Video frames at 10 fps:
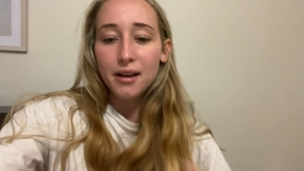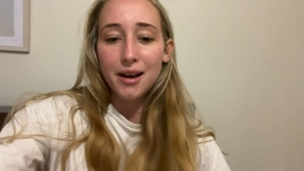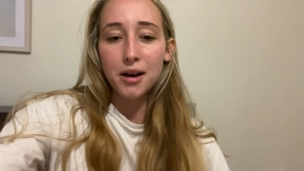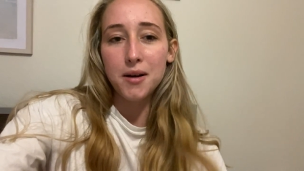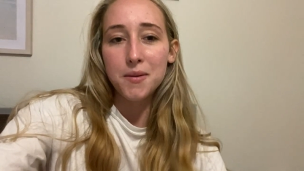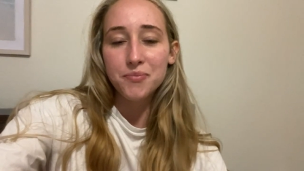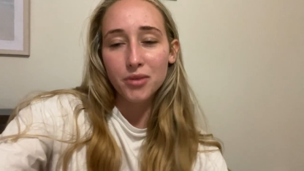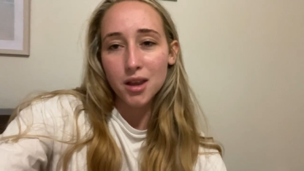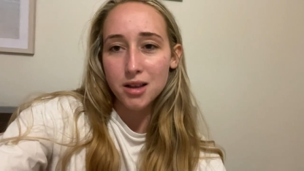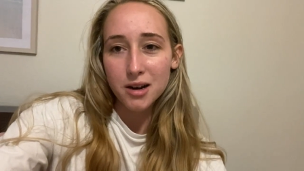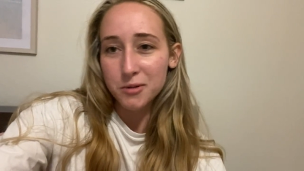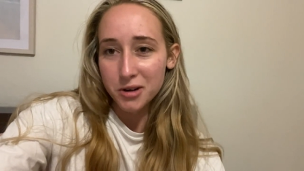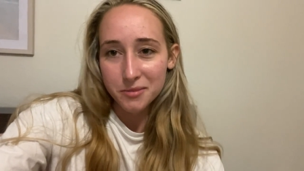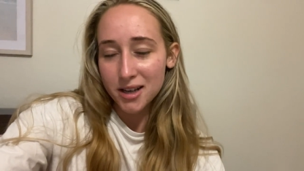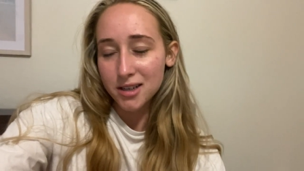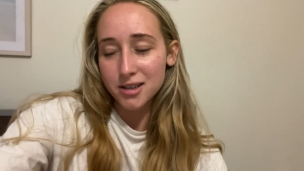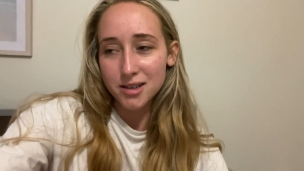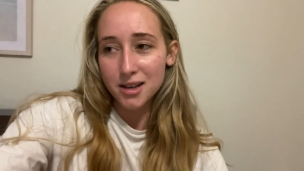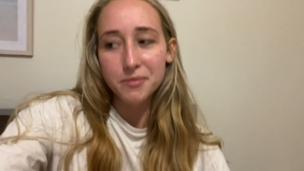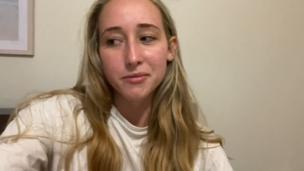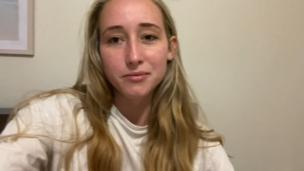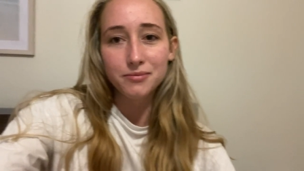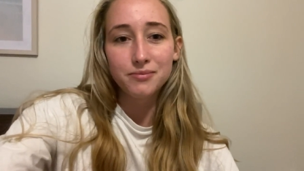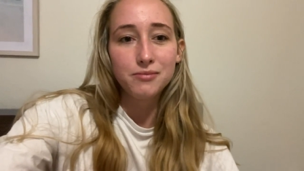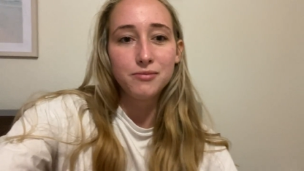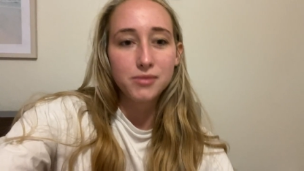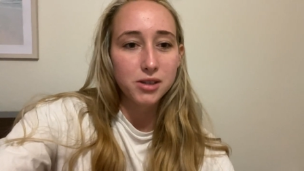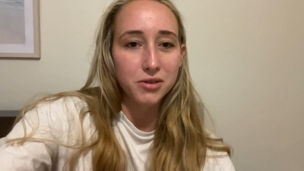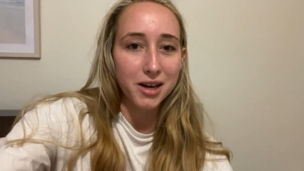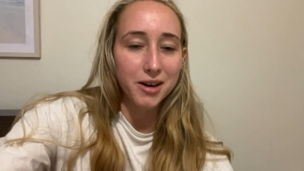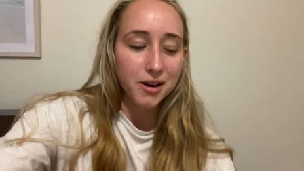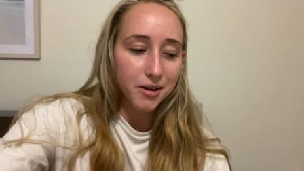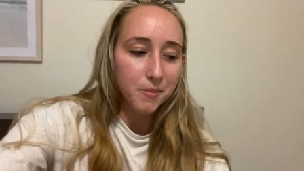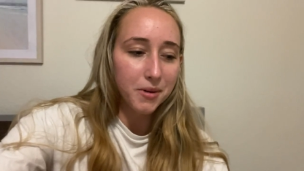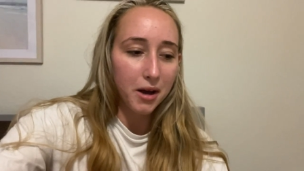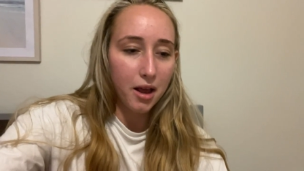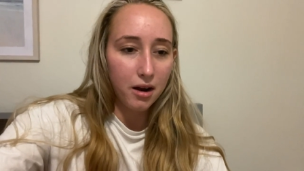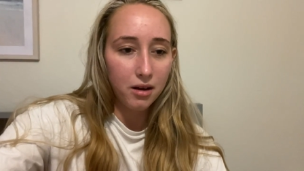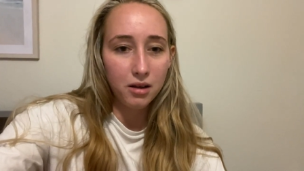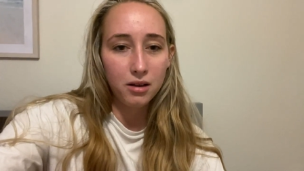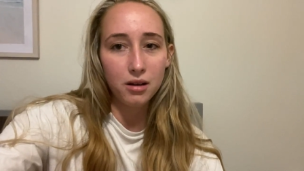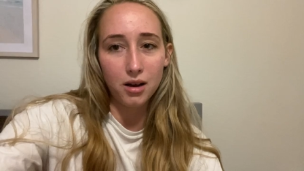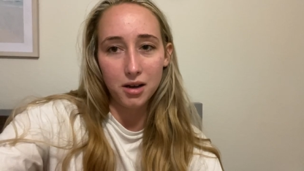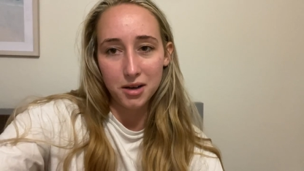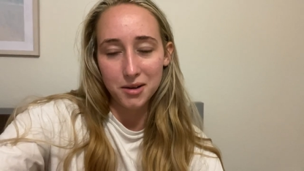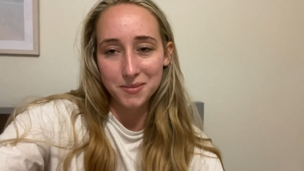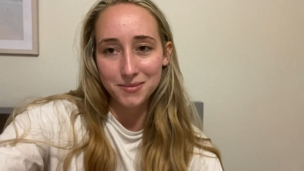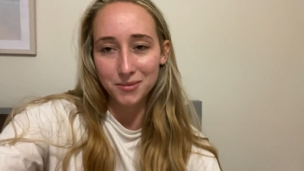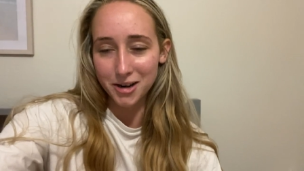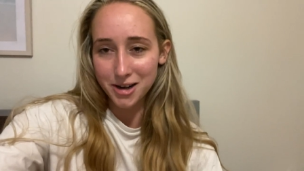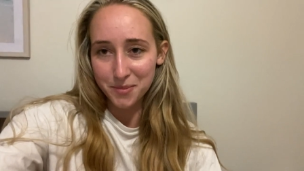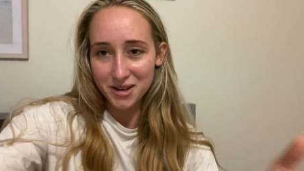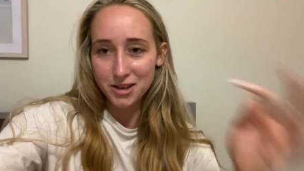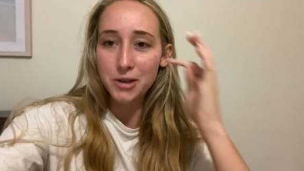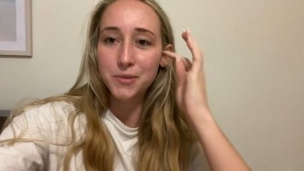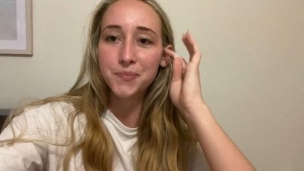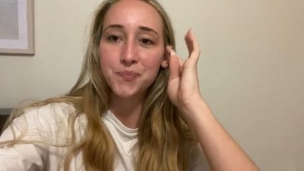and then I'm going to bed because I'm so tired. But wanted to update you,